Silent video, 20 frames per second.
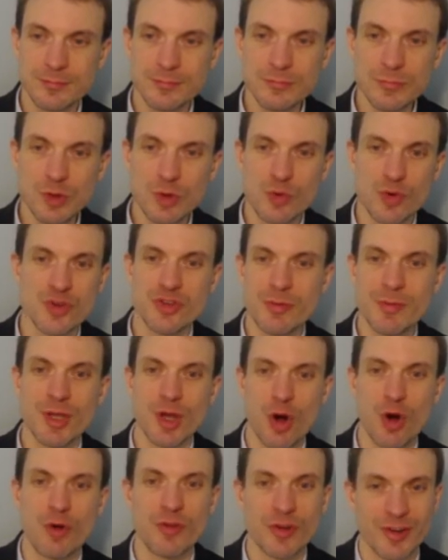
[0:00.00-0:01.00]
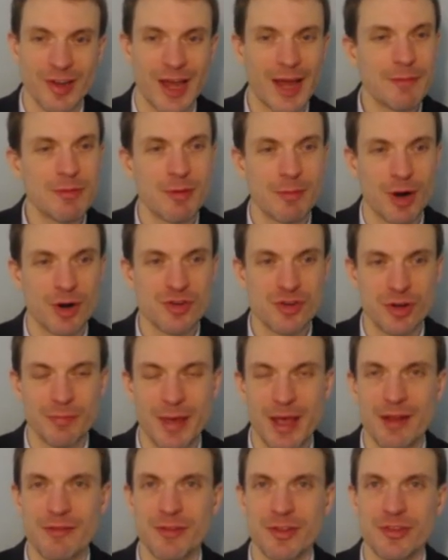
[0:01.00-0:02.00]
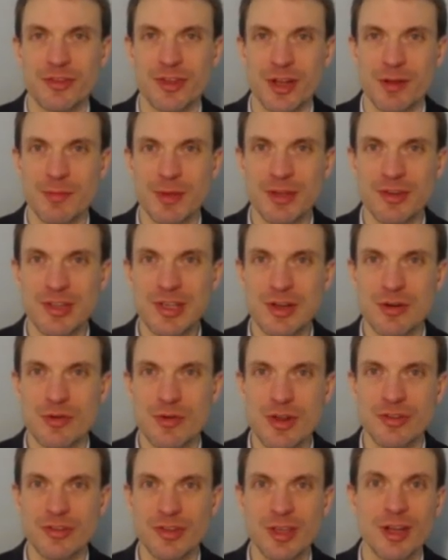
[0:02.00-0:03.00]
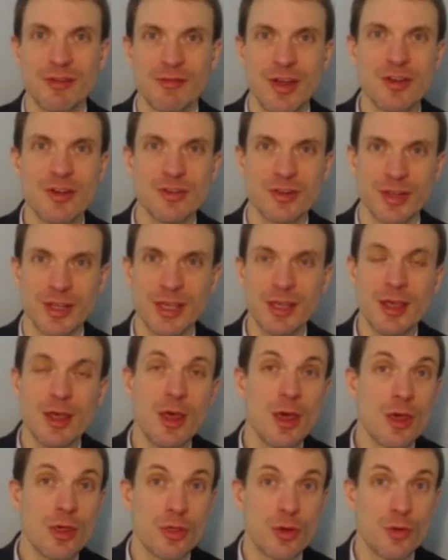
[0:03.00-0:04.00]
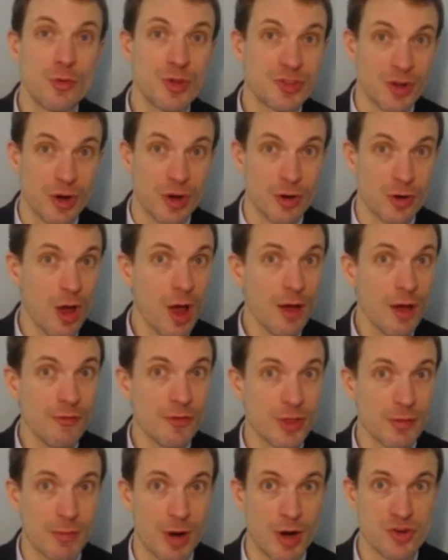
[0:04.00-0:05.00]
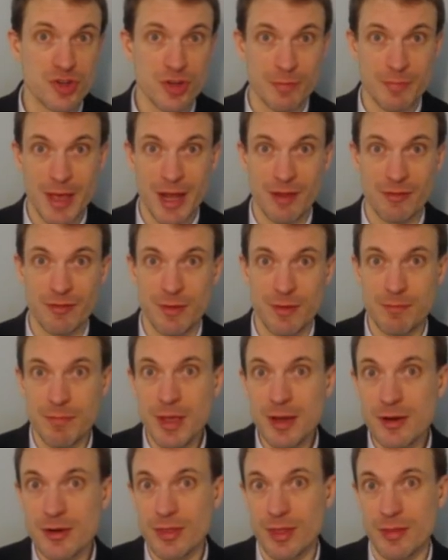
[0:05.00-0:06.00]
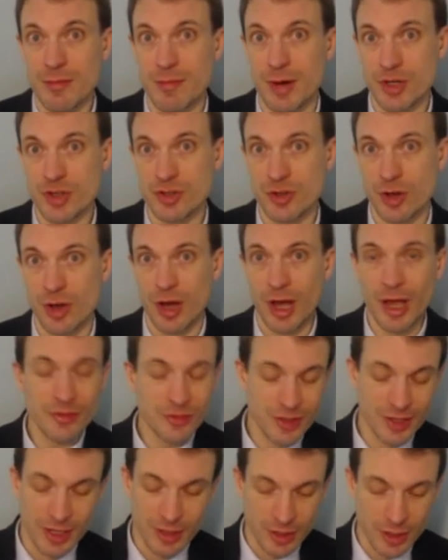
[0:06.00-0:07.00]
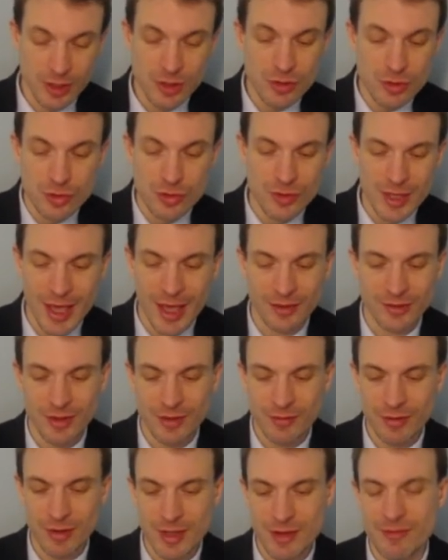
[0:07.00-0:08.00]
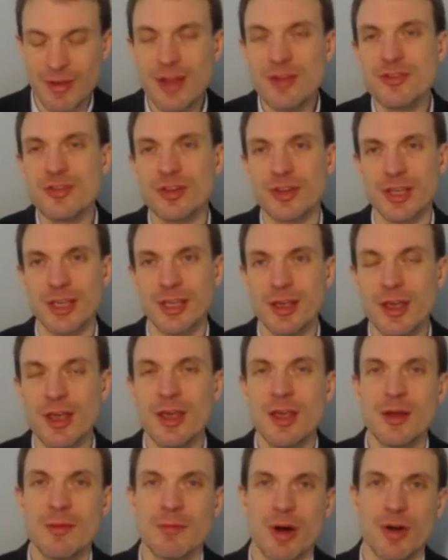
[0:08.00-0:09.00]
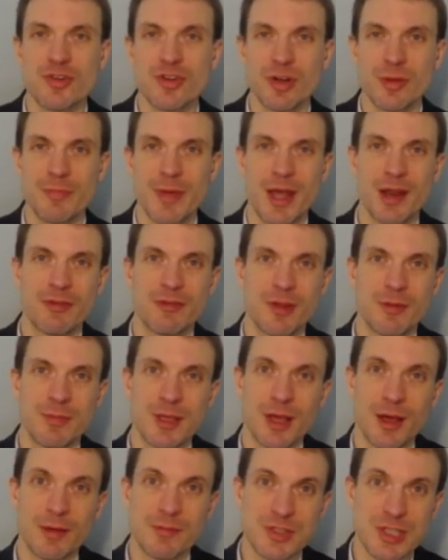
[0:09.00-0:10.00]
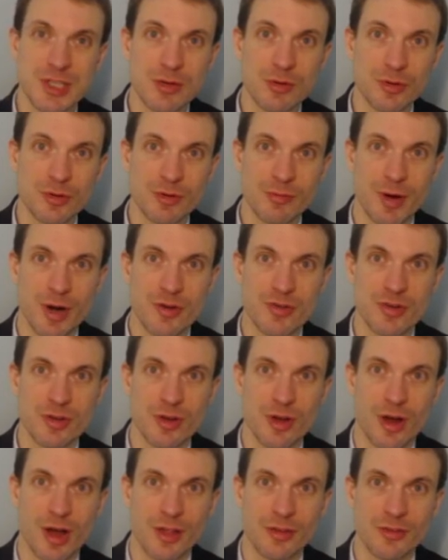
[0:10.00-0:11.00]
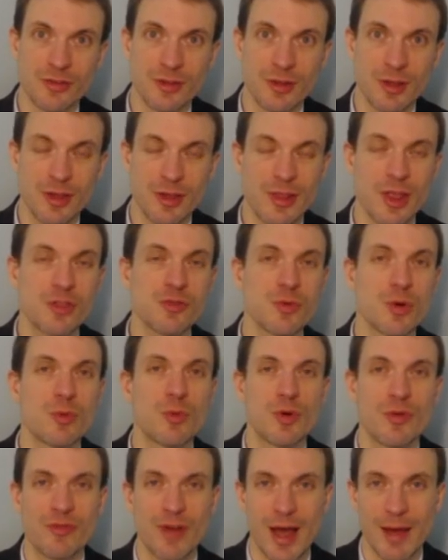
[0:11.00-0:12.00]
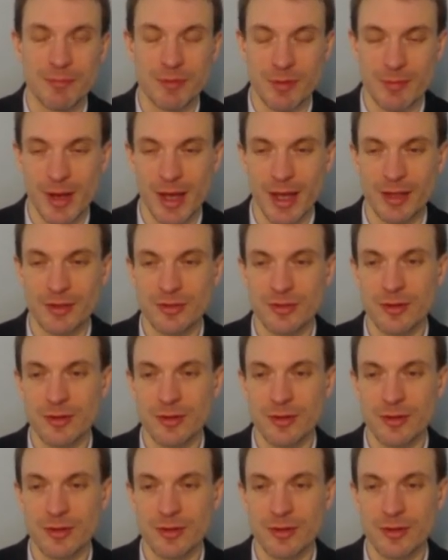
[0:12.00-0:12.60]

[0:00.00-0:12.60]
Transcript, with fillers: We're assuming over time the marginal benefit's going to be decreasing, and eventually, though we start off with a marginal benefit bigger than the marginal cost and continue doing the activity, eventually marginal benefit becomes equal to marginal cost. And that's where we've optimized.